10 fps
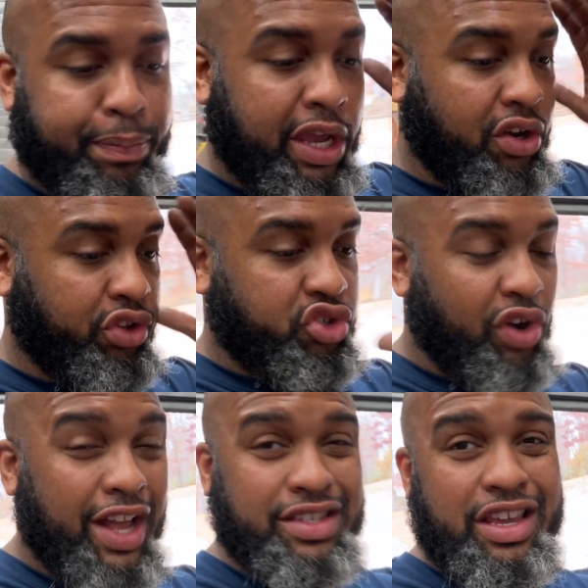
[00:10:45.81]
end on the
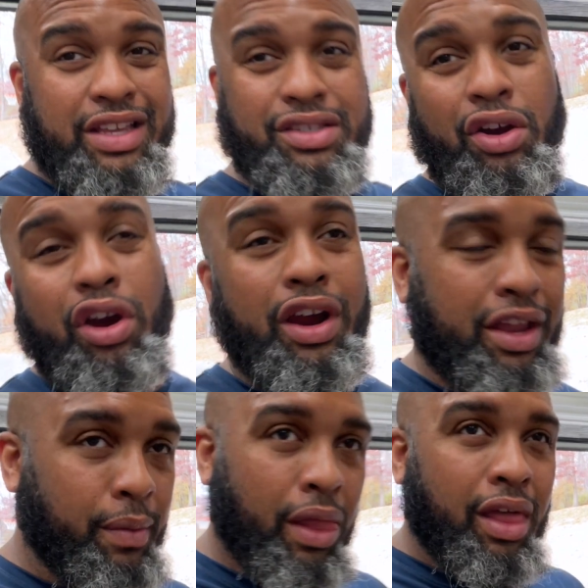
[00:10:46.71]
Tri-Z. Sorry.
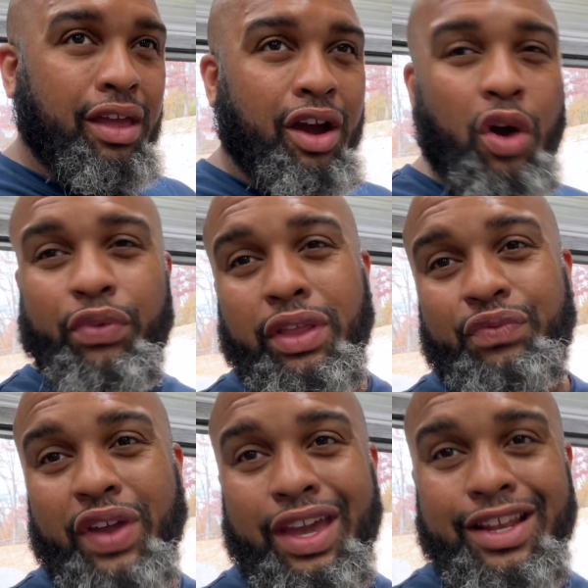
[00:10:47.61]
Hopefully the
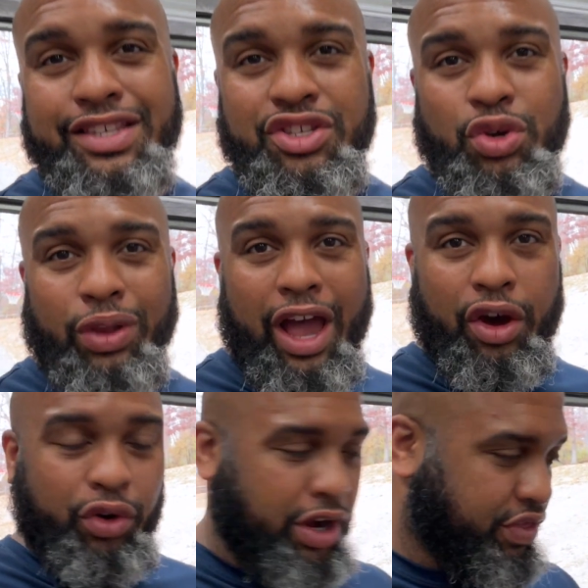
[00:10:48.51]
fan isn't too
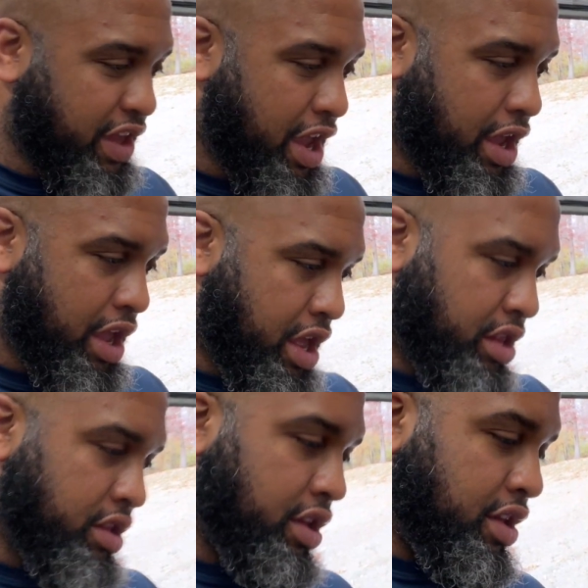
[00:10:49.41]
loud or anything. And
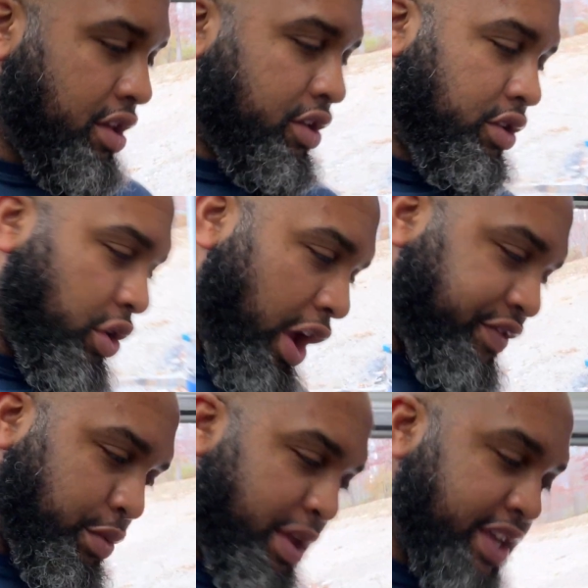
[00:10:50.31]
we have
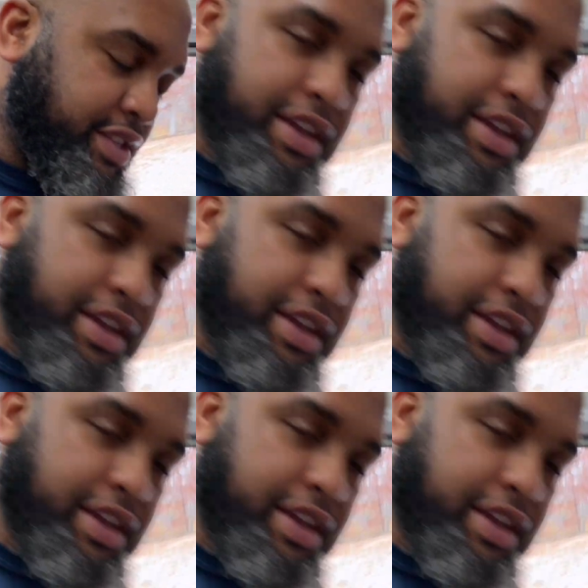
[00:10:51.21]
some hissing